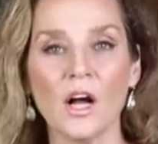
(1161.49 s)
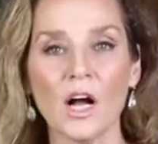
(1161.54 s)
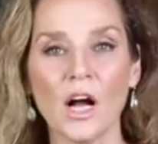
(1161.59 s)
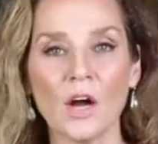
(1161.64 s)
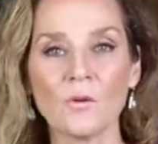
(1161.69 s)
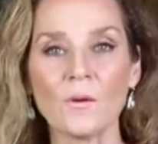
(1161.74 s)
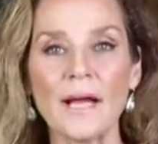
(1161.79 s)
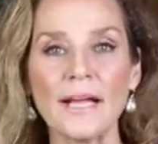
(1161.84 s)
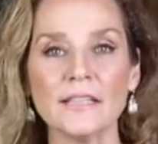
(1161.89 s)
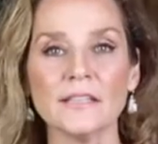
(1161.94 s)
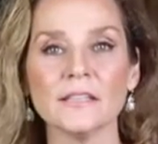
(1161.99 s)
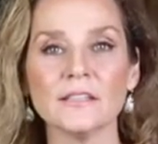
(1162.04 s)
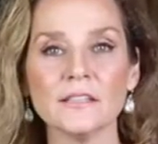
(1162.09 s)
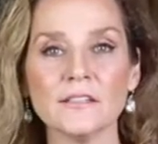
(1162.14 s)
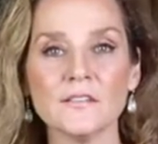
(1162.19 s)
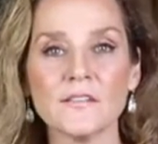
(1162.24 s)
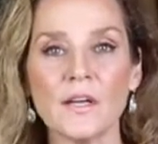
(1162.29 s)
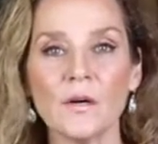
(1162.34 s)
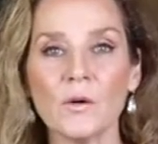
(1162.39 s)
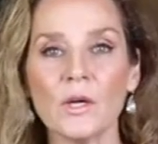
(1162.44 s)
All right,
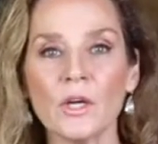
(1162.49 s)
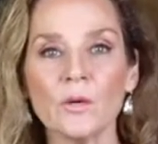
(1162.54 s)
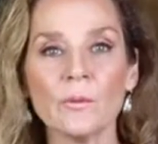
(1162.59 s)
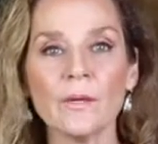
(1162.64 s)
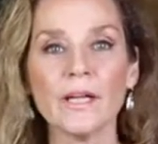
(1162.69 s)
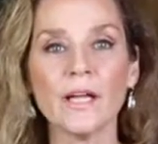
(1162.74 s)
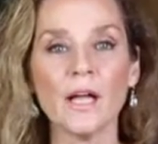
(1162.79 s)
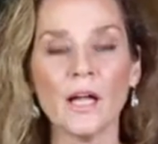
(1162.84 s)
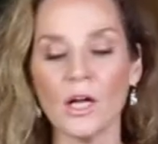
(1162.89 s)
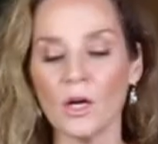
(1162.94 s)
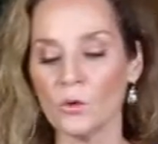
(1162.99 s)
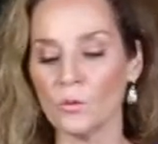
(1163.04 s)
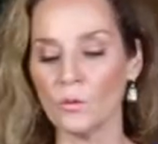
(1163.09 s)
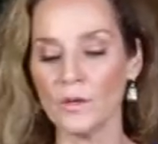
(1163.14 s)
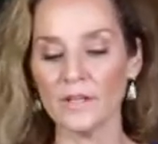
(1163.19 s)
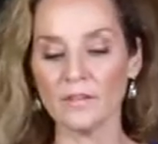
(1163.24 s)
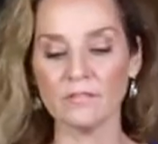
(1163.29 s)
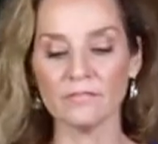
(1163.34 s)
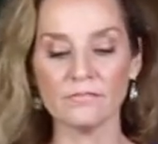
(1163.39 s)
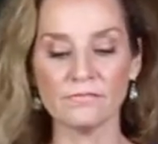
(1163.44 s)
so here we go.
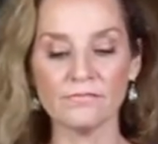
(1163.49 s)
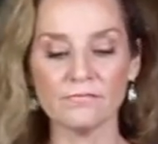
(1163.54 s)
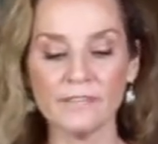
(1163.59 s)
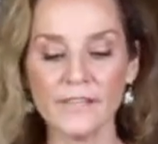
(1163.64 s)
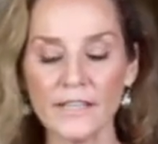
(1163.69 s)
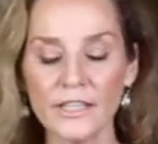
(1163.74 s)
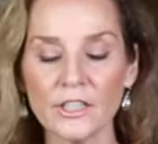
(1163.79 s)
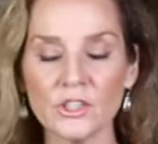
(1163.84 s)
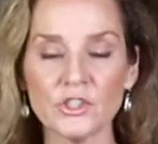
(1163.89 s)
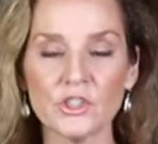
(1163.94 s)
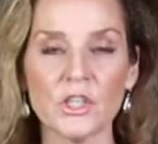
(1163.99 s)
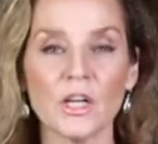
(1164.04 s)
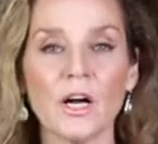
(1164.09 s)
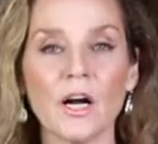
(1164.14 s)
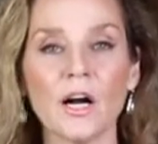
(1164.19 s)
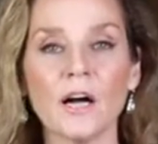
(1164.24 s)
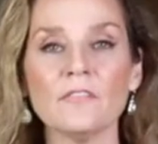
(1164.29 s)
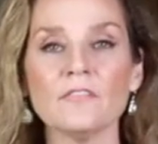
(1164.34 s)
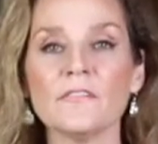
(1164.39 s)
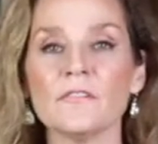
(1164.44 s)
We have finished
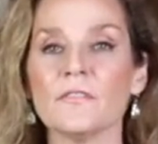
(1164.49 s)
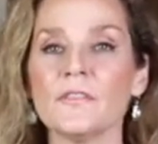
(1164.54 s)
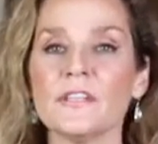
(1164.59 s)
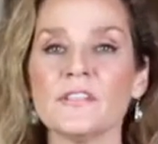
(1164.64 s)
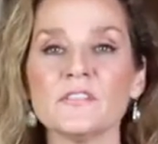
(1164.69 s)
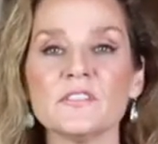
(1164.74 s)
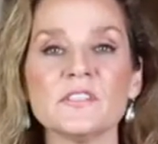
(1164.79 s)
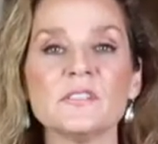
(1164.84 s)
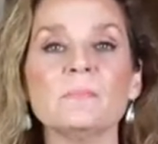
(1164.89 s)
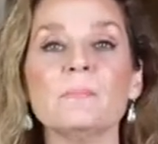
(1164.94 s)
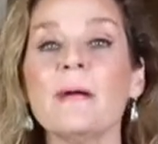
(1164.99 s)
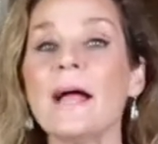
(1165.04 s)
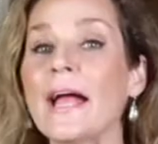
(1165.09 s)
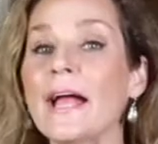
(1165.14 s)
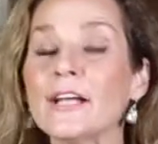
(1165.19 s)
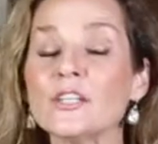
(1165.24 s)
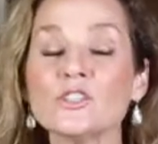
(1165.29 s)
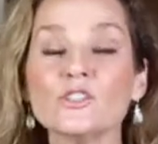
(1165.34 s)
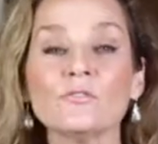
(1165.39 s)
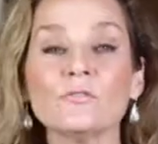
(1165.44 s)
off the
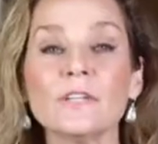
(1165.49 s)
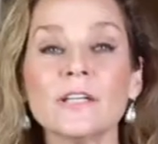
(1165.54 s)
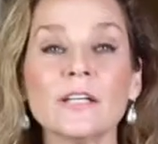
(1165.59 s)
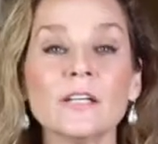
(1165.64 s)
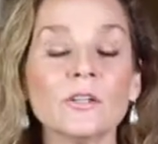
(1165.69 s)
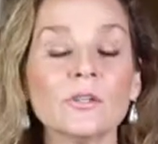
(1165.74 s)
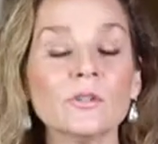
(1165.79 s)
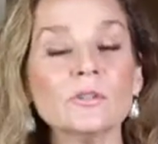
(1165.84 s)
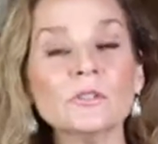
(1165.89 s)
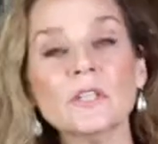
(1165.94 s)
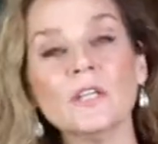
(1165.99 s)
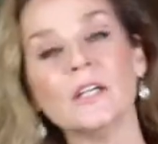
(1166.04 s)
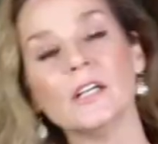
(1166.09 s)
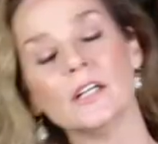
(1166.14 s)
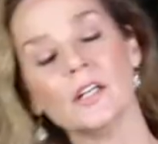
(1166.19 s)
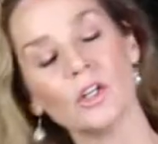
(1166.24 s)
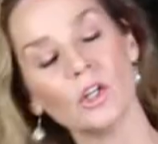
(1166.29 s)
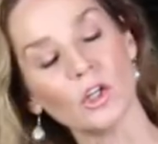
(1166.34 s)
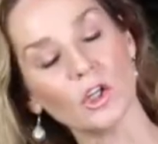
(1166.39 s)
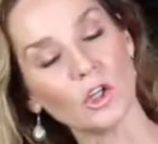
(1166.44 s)
Smashville
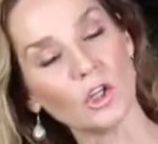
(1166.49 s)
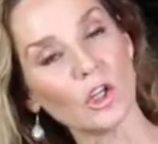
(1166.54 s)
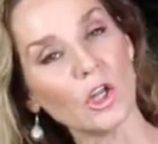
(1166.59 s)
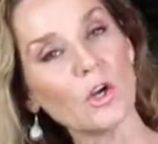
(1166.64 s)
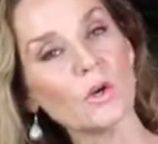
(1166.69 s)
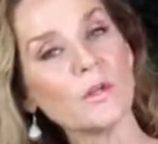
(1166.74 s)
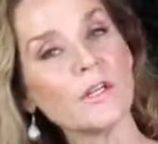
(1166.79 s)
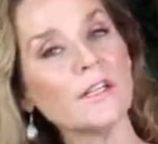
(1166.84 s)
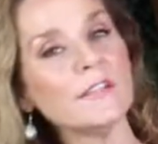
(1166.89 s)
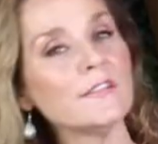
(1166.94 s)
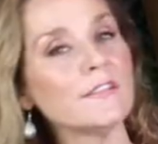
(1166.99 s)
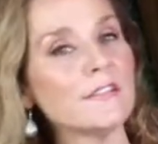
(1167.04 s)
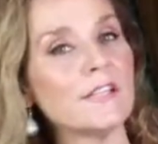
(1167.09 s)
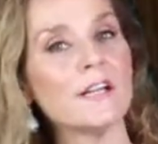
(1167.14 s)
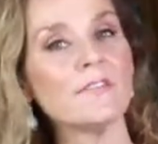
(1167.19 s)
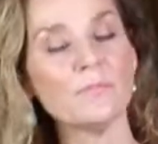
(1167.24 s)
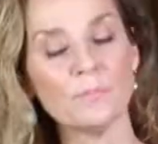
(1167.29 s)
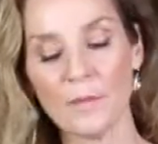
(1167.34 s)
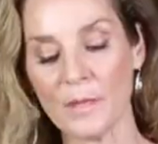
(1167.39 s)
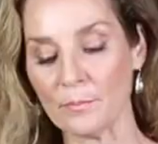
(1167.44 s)
Loaded
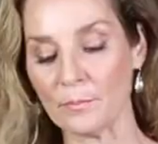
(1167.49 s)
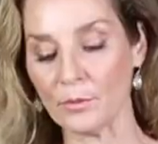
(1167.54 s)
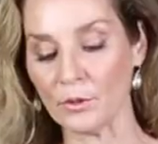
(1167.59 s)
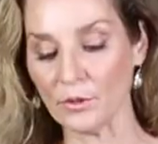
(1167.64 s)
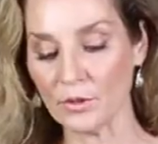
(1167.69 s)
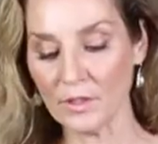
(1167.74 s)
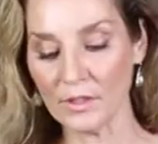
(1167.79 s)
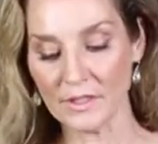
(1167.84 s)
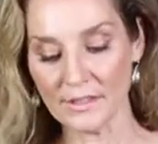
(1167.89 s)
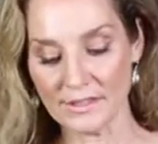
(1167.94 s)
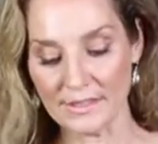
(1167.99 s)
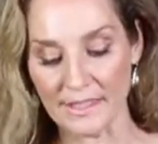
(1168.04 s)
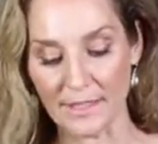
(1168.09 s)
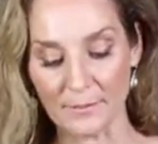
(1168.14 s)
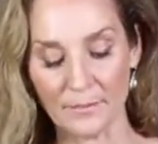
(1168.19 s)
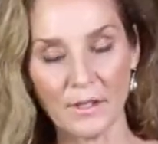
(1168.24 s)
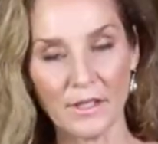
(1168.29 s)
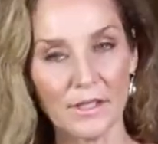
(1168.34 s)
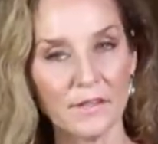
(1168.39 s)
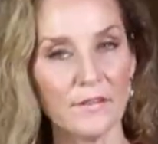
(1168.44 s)
Stuffed Pepper dip.
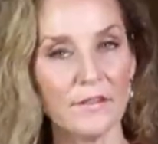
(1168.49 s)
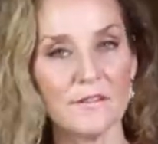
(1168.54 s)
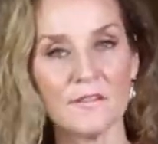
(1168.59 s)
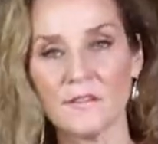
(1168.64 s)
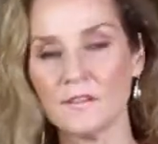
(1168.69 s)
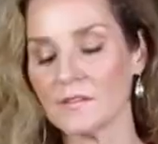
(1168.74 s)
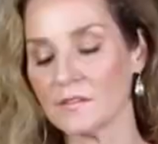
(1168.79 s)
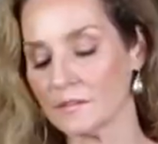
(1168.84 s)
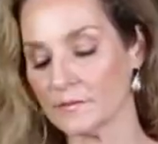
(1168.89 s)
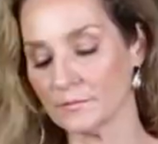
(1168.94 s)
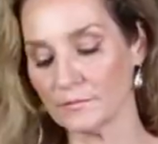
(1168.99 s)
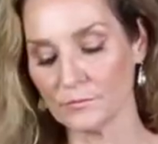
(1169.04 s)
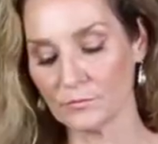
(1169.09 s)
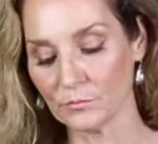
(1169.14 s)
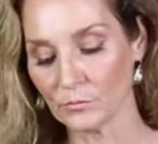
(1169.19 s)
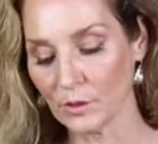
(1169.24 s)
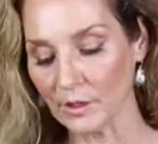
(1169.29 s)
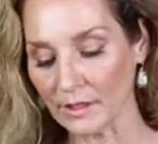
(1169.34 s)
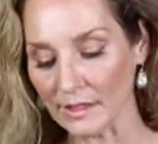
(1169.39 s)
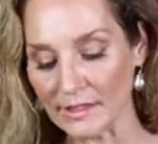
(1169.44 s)
This is
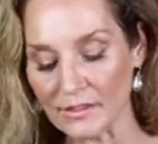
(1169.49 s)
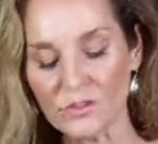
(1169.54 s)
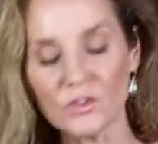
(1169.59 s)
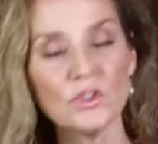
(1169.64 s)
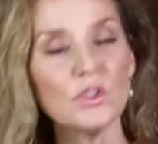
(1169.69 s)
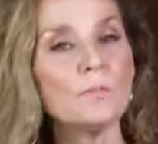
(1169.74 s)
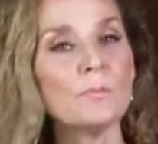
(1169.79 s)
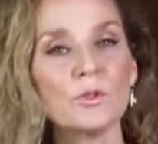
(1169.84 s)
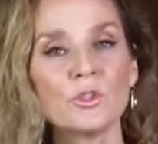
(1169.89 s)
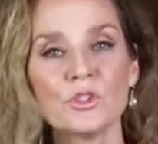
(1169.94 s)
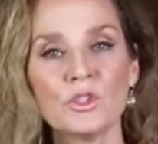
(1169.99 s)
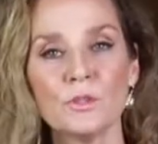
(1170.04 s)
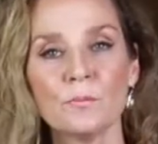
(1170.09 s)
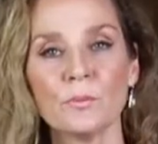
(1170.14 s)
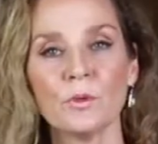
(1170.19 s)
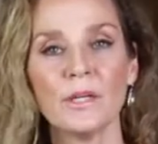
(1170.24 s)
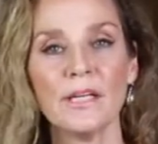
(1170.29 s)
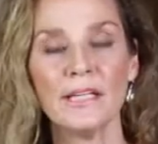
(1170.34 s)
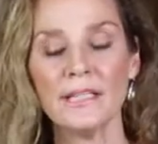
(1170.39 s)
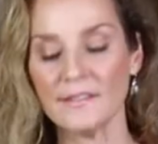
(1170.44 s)
really super
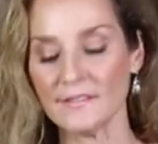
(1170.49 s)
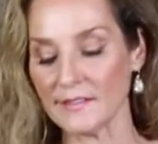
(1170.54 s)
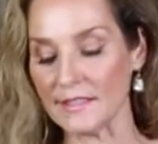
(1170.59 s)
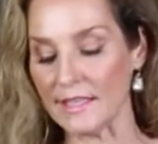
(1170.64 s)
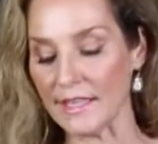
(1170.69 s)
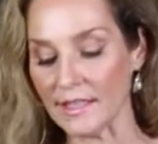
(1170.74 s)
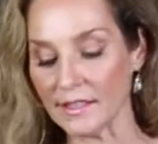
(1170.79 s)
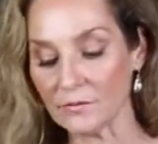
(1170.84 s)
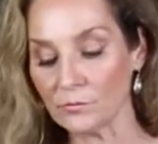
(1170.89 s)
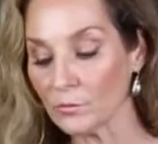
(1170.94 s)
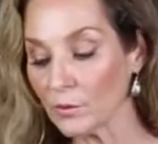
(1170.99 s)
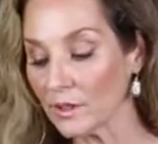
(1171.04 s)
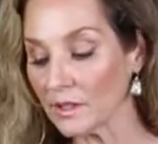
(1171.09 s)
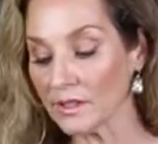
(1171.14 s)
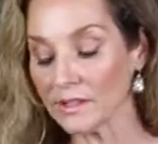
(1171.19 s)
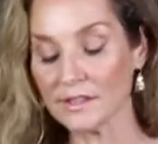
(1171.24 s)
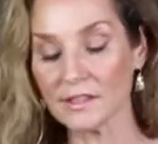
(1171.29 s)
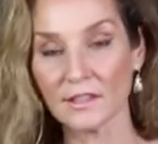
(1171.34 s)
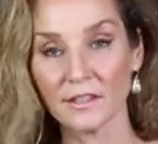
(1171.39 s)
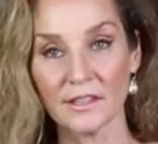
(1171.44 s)
easy and
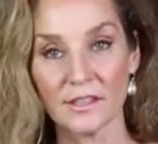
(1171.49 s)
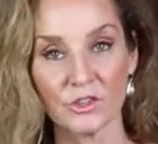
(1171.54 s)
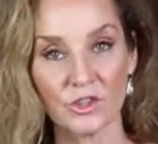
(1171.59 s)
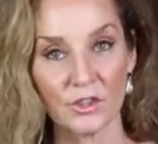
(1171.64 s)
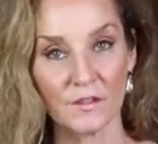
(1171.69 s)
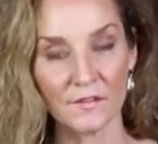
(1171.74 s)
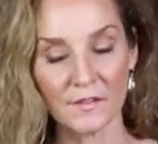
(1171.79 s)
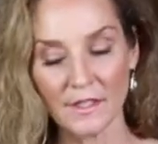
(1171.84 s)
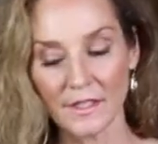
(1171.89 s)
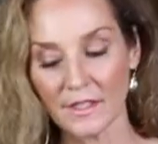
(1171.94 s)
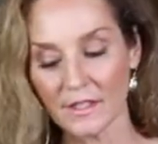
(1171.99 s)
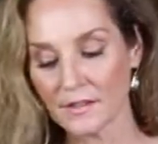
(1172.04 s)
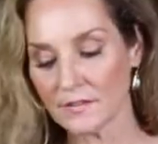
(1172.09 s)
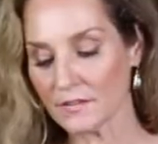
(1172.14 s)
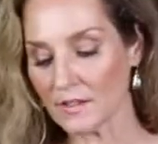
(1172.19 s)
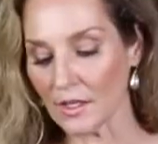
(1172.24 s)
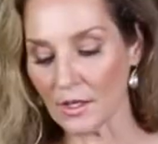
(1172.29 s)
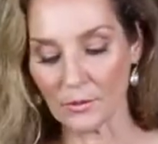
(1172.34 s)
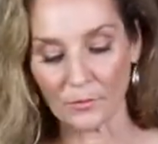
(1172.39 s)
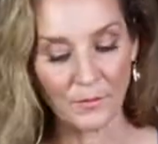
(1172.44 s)
really delicious.
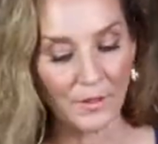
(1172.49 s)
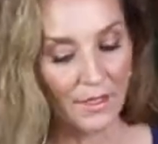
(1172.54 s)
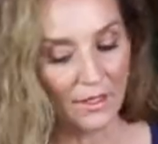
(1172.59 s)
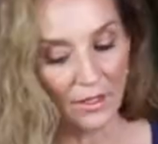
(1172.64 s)
So